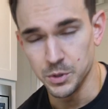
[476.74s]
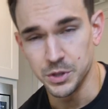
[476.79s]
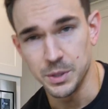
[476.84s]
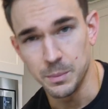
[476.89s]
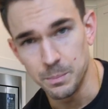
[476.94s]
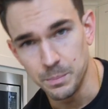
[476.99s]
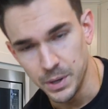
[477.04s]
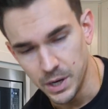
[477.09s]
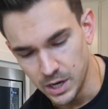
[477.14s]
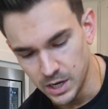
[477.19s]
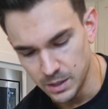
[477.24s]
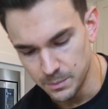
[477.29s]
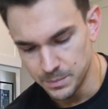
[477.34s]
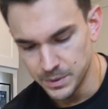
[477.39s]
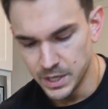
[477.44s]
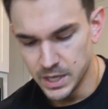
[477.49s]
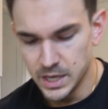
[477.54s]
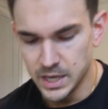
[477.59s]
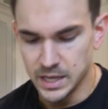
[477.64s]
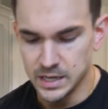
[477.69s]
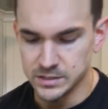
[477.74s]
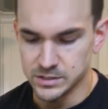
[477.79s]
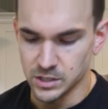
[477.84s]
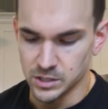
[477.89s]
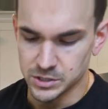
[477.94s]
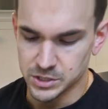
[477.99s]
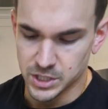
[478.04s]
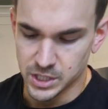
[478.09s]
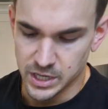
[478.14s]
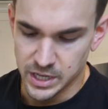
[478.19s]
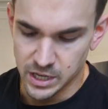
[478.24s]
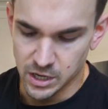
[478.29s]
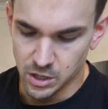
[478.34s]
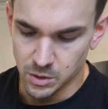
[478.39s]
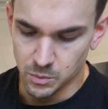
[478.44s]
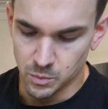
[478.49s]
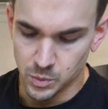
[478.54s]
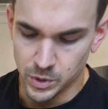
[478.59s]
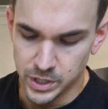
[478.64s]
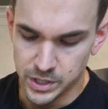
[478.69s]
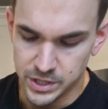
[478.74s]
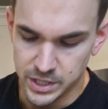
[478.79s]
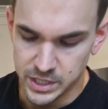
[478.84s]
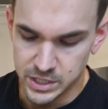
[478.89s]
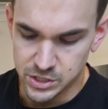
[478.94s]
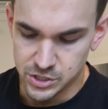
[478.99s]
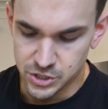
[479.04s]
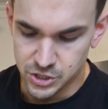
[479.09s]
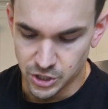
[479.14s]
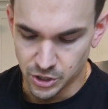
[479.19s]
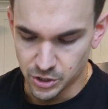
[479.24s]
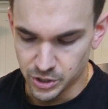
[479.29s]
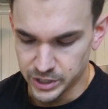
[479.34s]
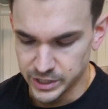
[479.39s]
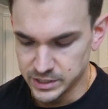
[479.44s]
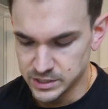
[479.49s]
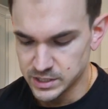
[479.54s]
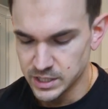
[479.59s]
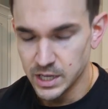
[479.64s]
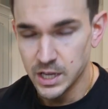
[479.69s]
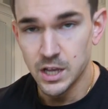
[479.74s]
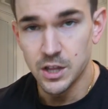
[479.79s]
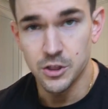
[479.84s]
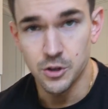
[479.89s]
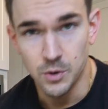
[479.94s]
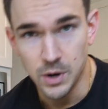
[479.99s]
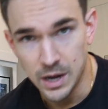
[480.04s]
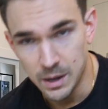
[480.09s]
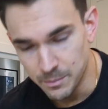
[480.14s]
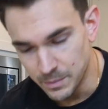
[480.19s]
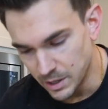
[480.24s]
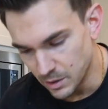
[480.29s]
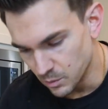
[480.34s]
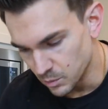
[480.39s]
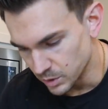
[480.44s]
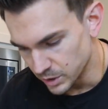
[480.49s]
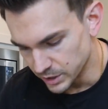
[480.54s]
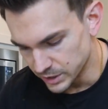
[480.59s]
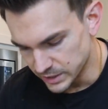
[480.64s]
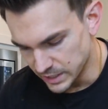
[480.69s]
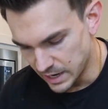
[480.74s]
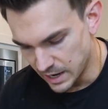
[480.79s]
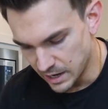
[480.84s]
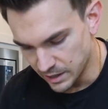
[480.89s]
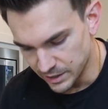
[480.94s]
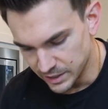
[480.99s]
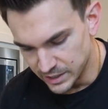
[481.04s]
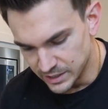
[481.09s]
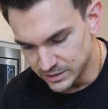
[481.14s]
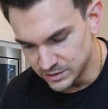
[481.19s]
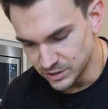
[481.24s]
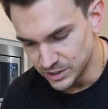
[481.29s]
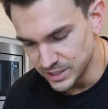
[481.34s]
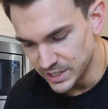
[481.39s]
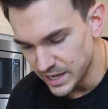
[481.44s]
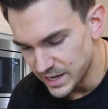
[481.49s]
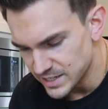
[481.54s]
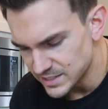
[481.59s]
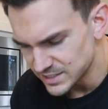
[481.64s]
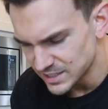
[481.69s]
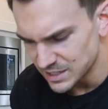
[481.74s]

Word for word: with the pump and it's also gonna help with endurance throughout my workout. So today is